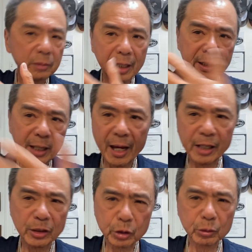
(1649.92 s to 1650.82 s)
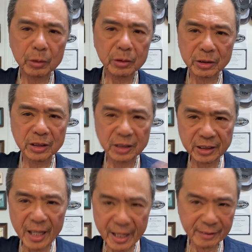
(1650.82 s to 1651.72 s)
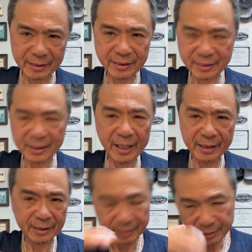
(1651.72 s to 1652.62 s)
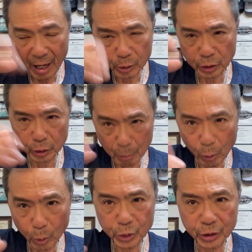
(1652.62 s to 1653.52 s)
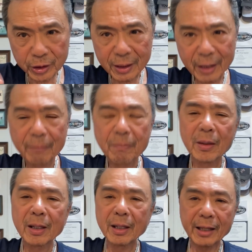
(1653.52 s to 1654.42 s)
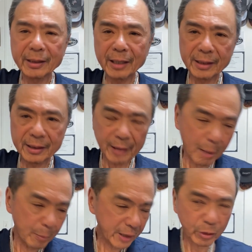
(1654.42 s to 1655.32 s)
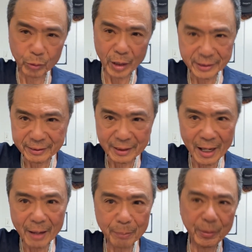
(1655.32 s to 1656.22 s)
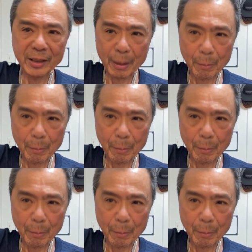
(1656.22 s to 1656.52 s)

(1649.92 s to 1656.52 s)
that extra scent, the scent. Now it's the motion, and I'm at the right depth, and